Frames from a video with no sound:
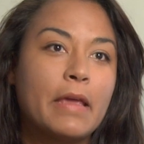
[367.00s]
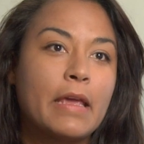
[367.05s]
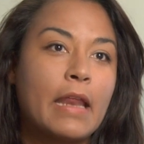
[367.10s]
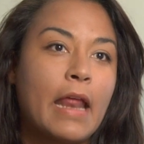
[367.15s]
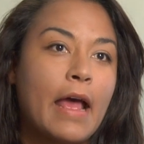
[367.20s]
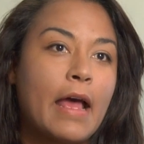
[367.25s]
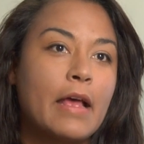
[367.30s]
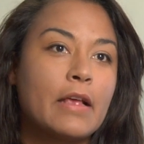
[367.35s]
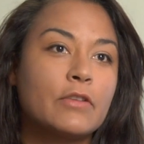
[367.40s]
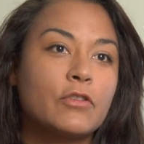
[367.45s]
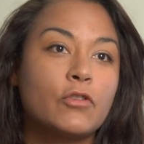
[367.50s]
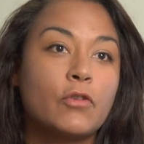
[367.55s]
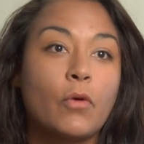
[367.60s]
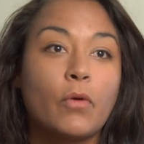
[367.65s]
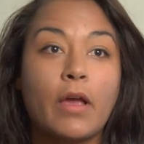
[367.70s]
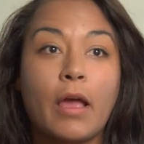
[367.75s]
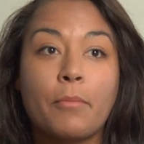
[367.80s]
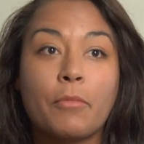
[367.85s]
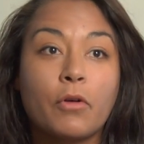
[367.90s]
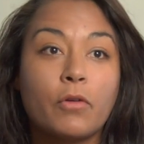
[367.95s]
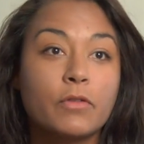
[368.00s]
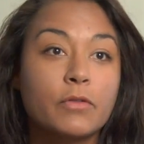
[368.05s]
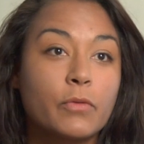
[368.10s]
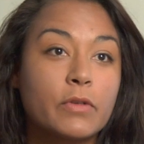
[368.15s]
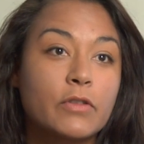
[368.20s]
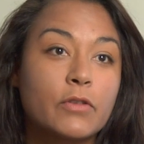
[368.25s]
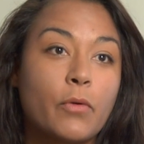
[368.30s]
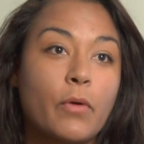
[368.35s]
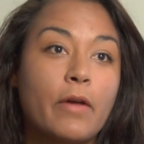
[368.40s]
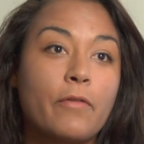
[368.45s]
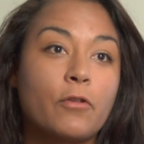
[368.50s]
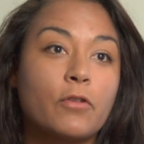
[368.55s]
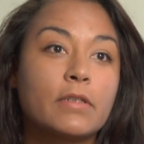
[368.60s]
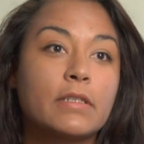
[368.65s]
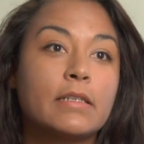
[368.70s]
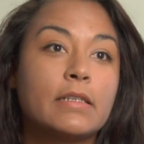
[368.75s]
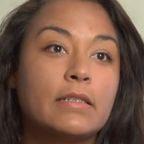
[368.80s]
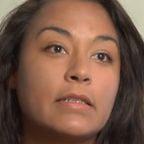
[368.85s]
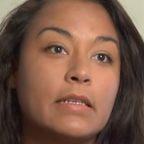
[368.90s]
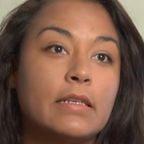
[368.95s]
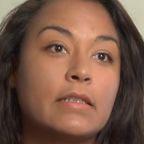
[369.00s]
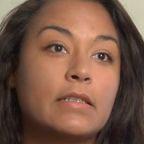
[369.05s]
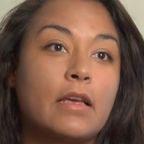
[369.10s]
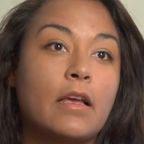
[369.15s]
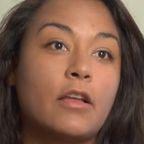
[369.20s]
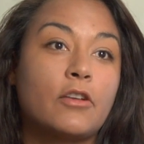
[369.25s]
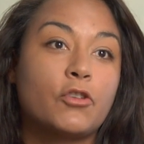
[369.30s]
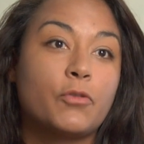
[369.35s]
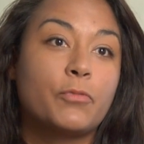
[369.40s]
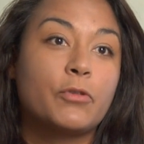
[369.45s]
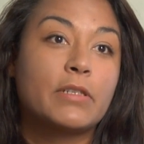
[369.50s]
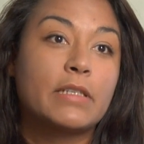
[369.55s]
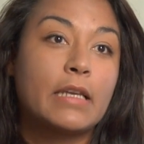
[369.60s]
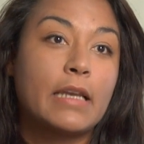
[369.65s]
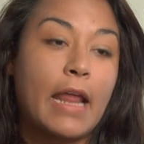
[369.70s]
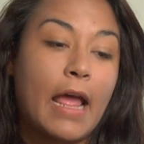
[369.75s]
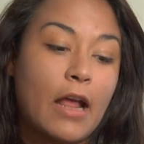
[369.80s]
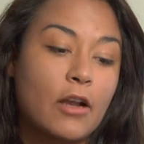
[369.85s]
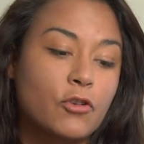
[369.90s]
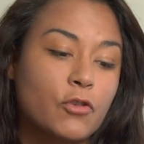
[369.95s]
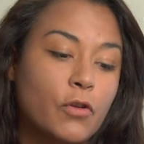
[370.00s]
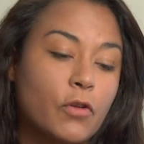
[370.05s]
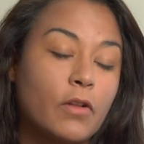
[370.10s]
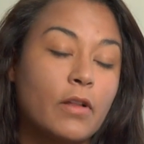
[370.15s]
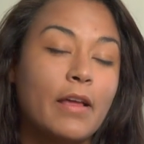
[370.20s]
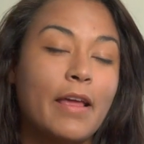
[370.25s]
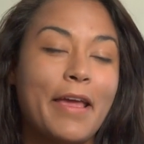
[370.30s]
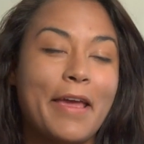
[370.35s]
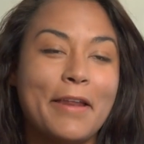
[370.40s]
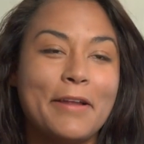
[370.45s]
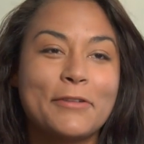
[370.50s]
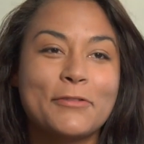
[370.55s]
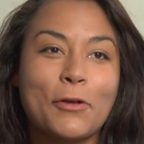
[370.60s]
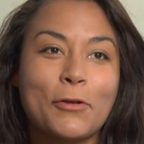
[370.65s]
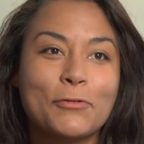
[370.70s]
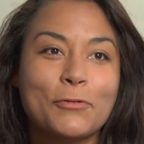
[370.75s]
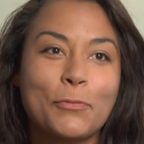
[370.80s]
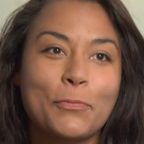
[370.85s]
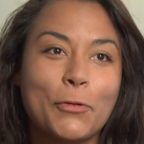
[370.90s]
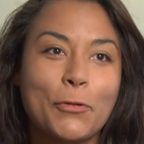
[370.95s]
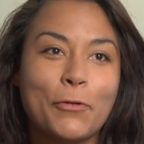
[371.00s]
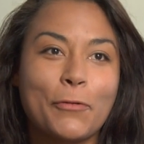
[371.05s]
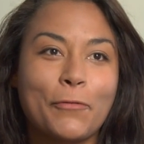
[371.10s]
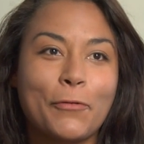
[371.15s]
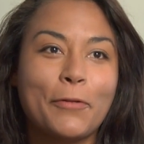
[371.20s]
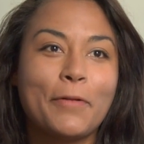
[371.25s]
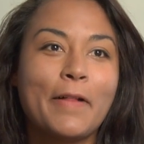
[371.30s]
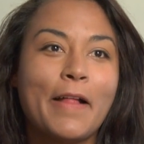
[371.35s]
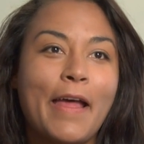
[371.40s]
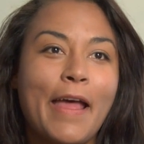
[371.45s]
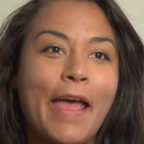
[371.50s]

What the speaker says: It has no chemicals whatsoever since it's 100% natural. It's also beautiful.